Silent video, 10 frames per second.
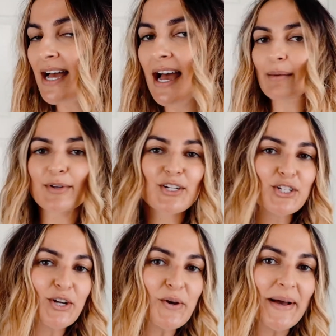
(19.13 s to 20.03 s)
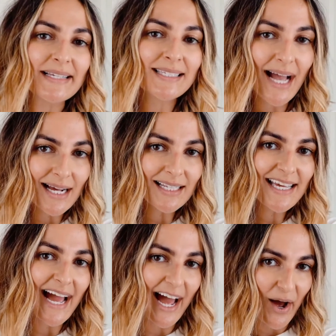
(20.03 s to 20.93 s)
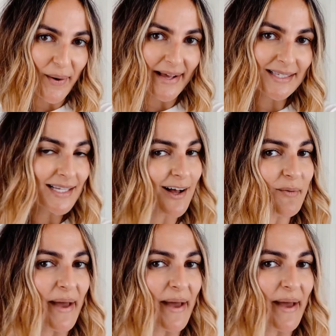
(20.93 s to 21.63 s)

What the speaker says: I'm gonna show you exactly how I style